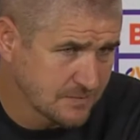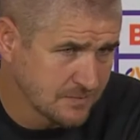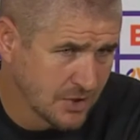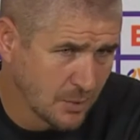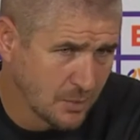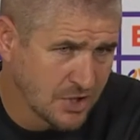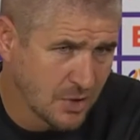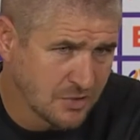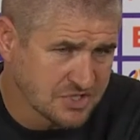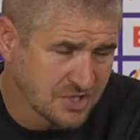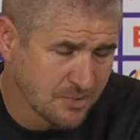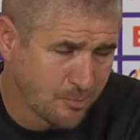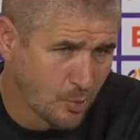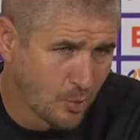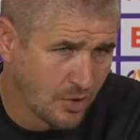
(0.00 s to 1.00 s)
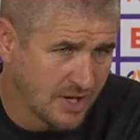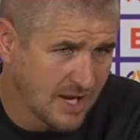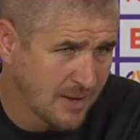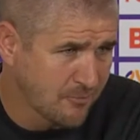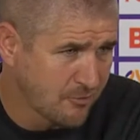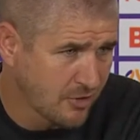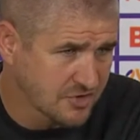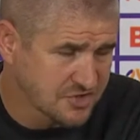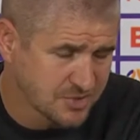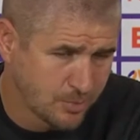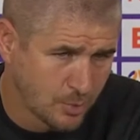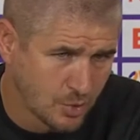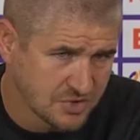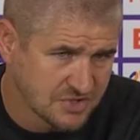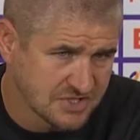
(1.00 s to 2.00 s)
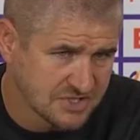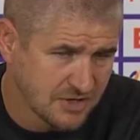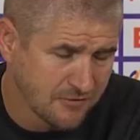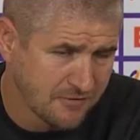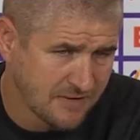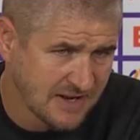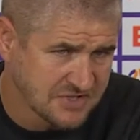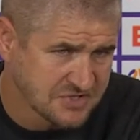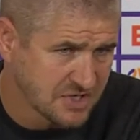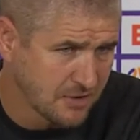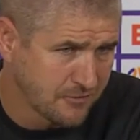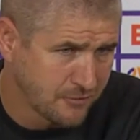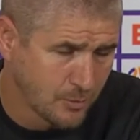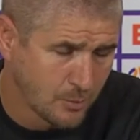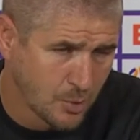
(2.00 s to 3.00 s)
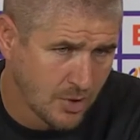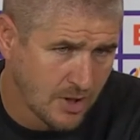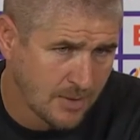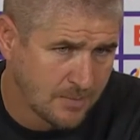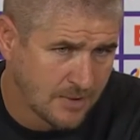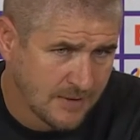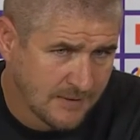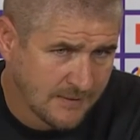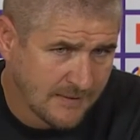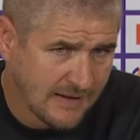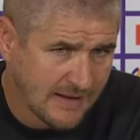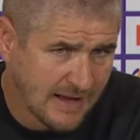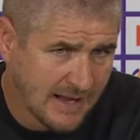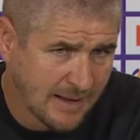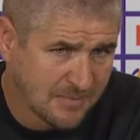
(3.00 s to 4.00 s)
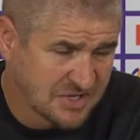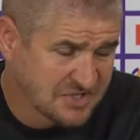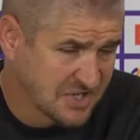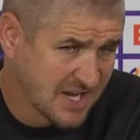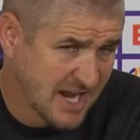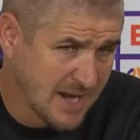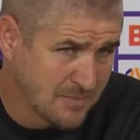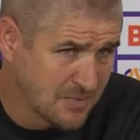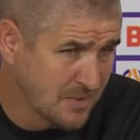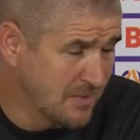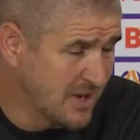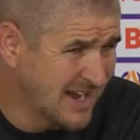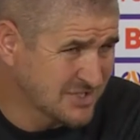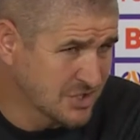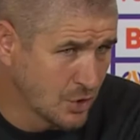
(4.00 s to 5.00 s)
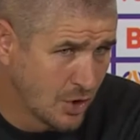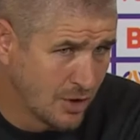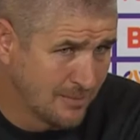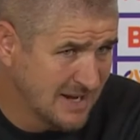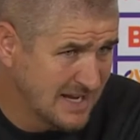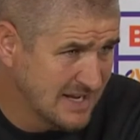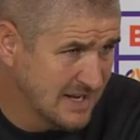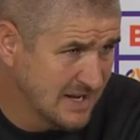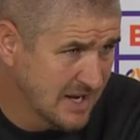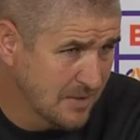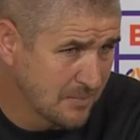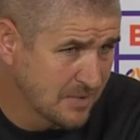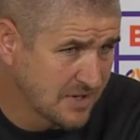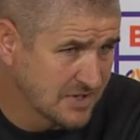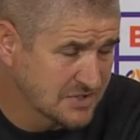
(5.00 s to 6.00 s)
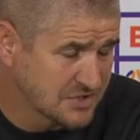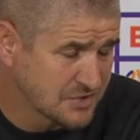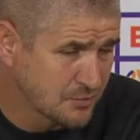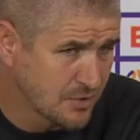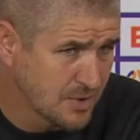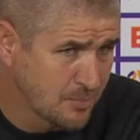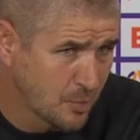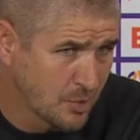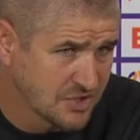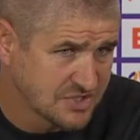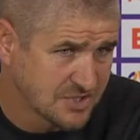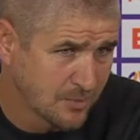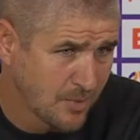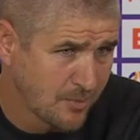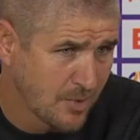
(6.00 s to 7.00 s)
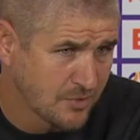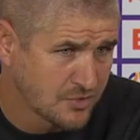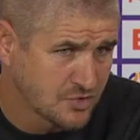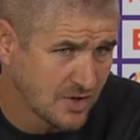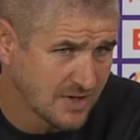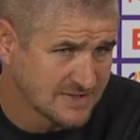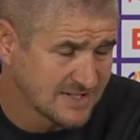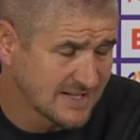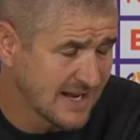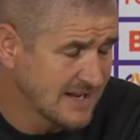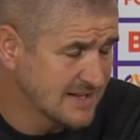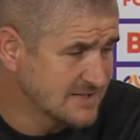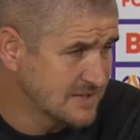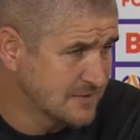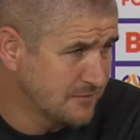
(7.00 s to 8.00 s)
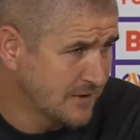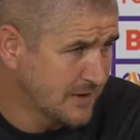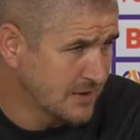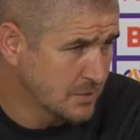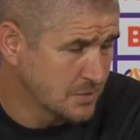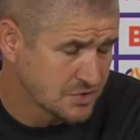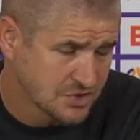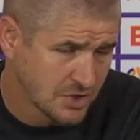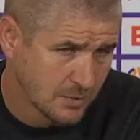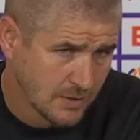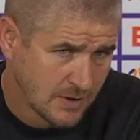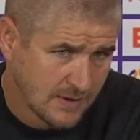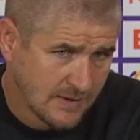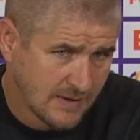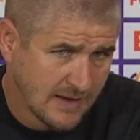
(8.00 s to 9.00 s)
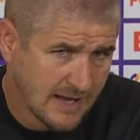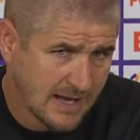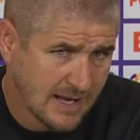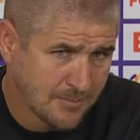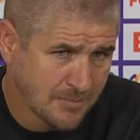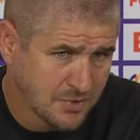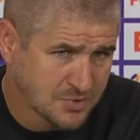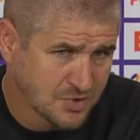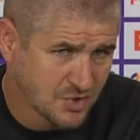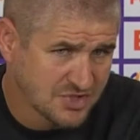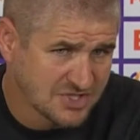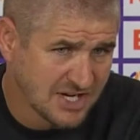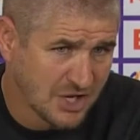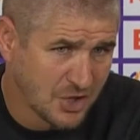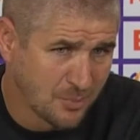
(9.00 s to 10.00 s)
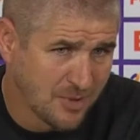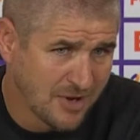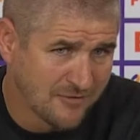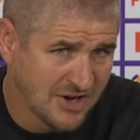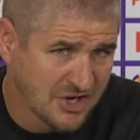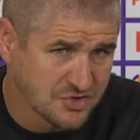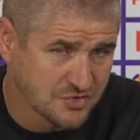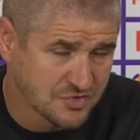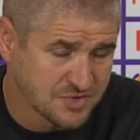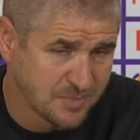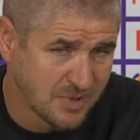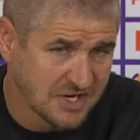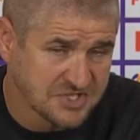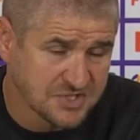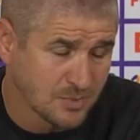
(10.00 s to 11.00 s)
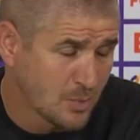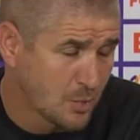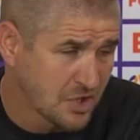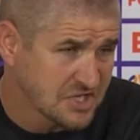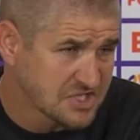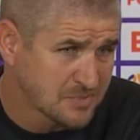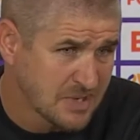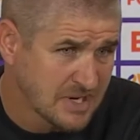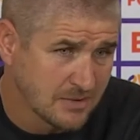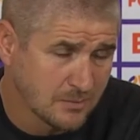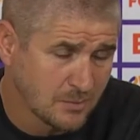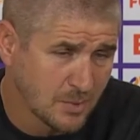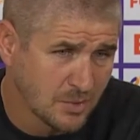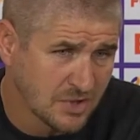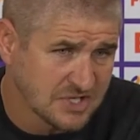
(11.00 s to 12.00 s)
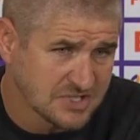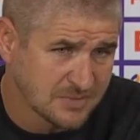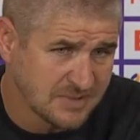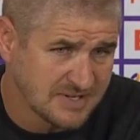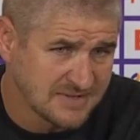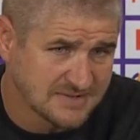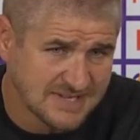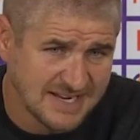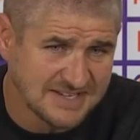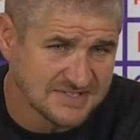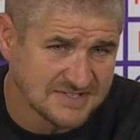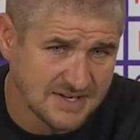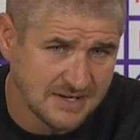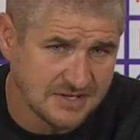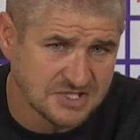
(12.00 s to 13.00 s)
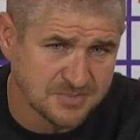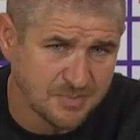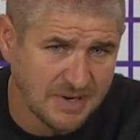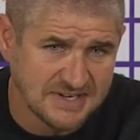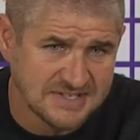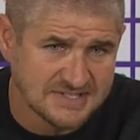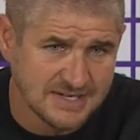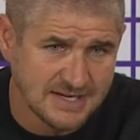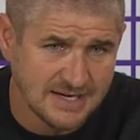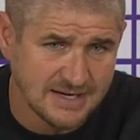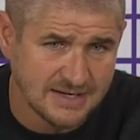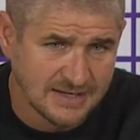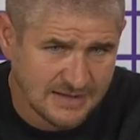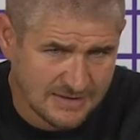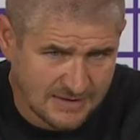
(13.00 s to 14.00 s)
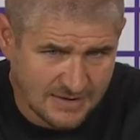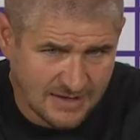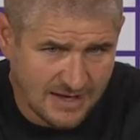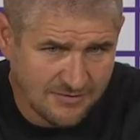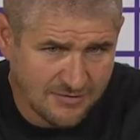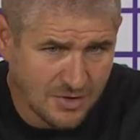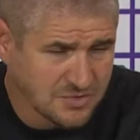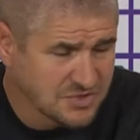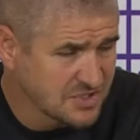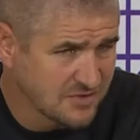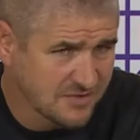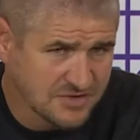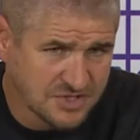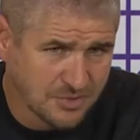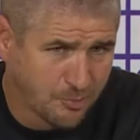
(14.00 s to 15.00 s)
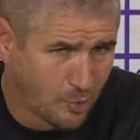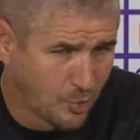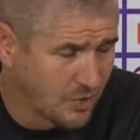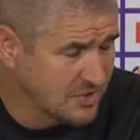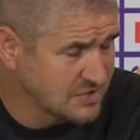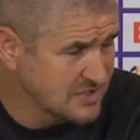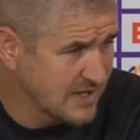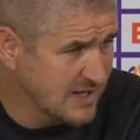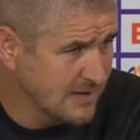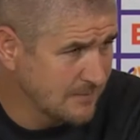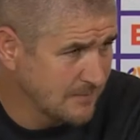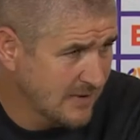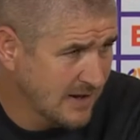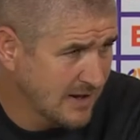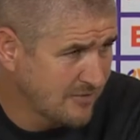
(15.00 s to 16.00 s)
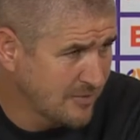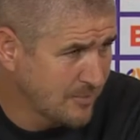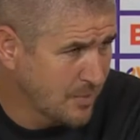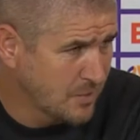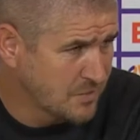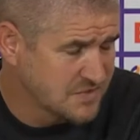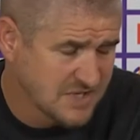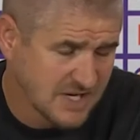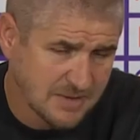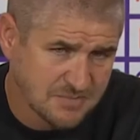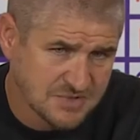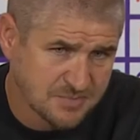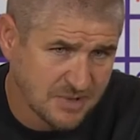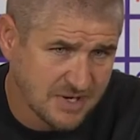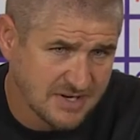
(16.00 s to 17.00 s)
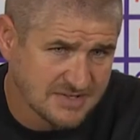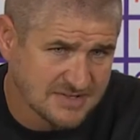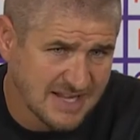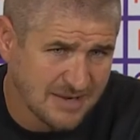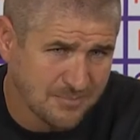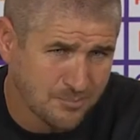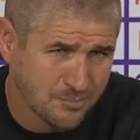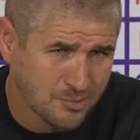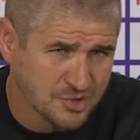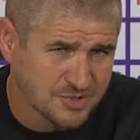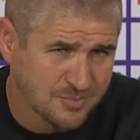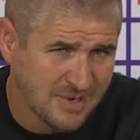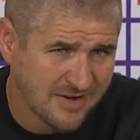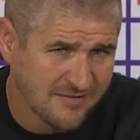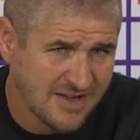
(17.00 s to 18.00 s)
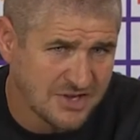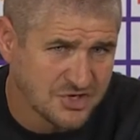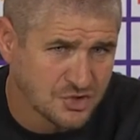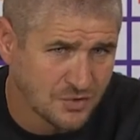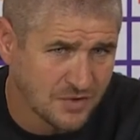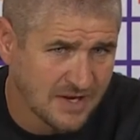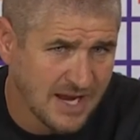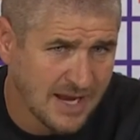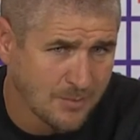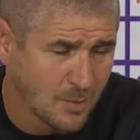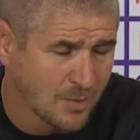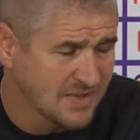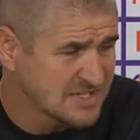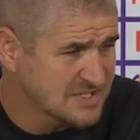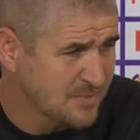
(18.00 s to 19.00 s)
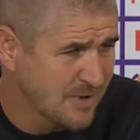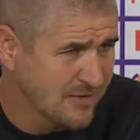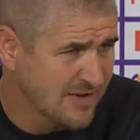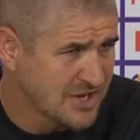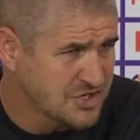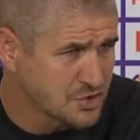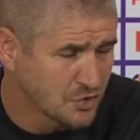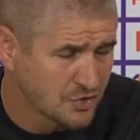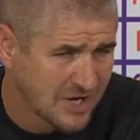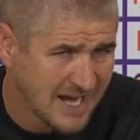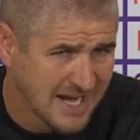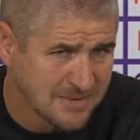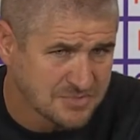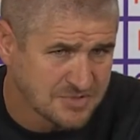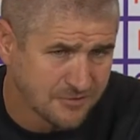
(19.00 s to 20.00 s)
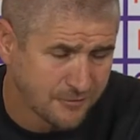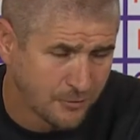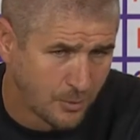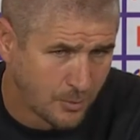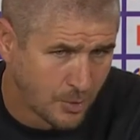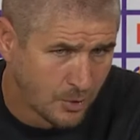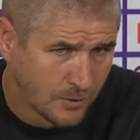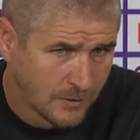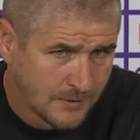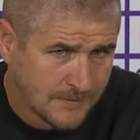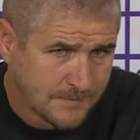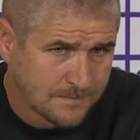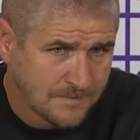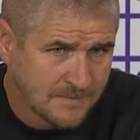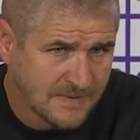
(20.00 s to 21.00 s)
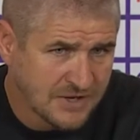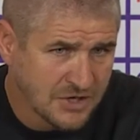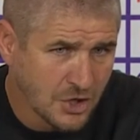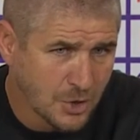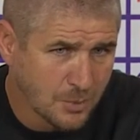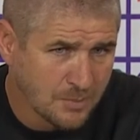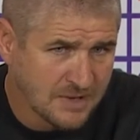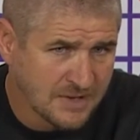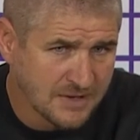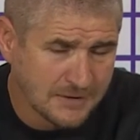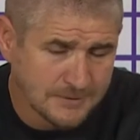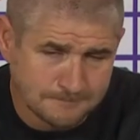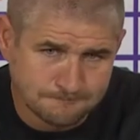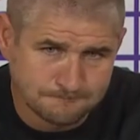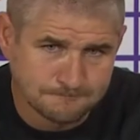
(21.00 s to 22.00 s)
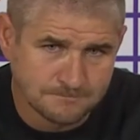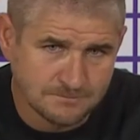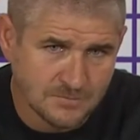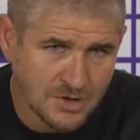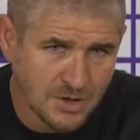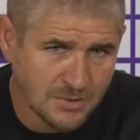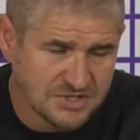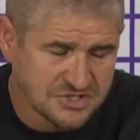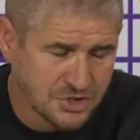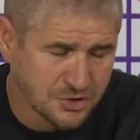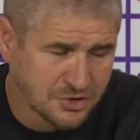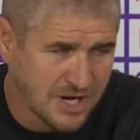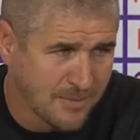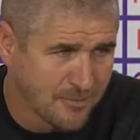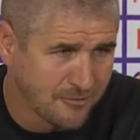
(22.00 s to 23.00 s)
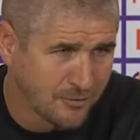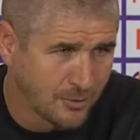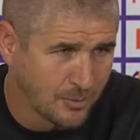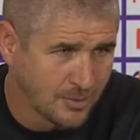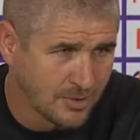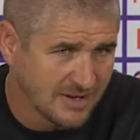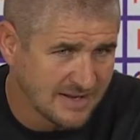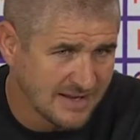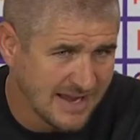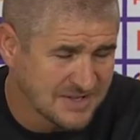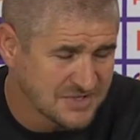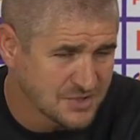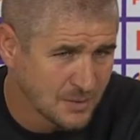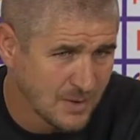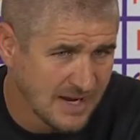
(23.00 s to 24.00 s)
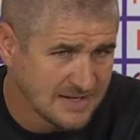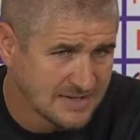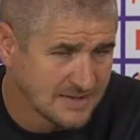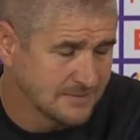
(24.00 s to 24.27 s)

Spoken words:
You know, we know it's an important game for our supporters, our fans and our football club. And it's a game that has a lot of meaning in it because it's 3 points and we're both trying to get into the finals. So I'm sure there's a little bit of extra spice and we want it to be. We want it to be tasty and spicy and have loads of supporters there for both teams because that puts a bit of edge on the game. And when there's a bit of edge on games of football, then you're hoping that, you know, it's a good game of football end to end.